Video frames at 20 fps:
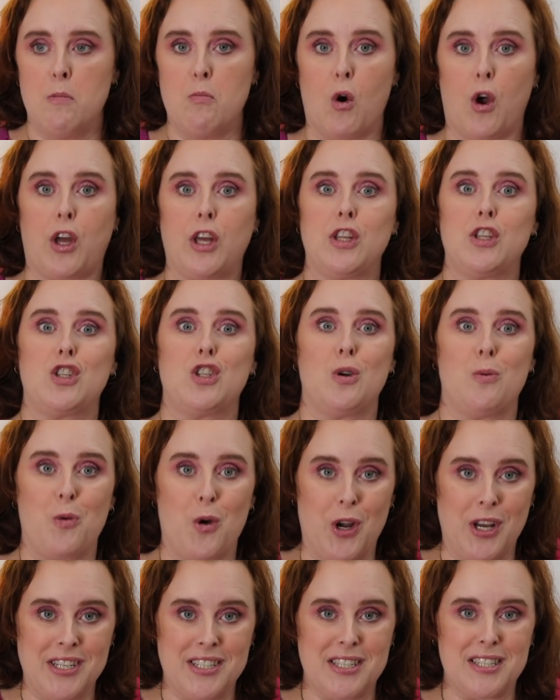more
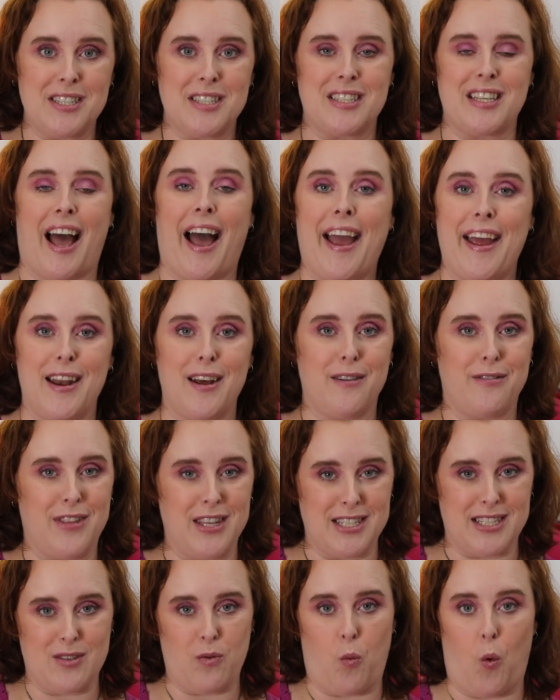consumerist side of
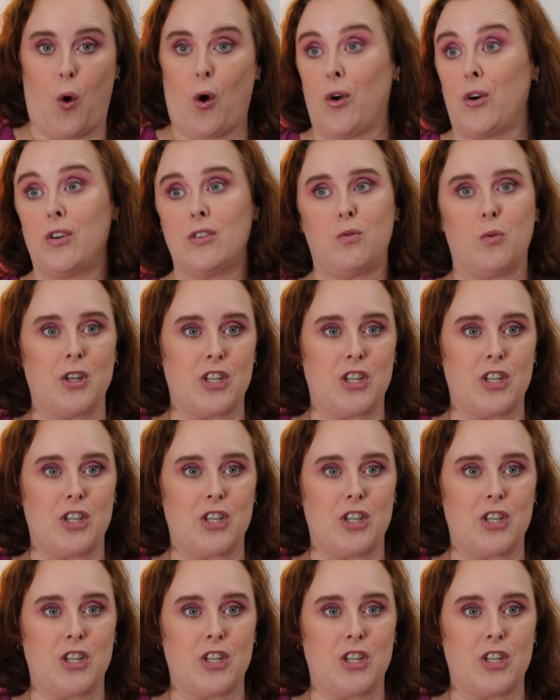this world,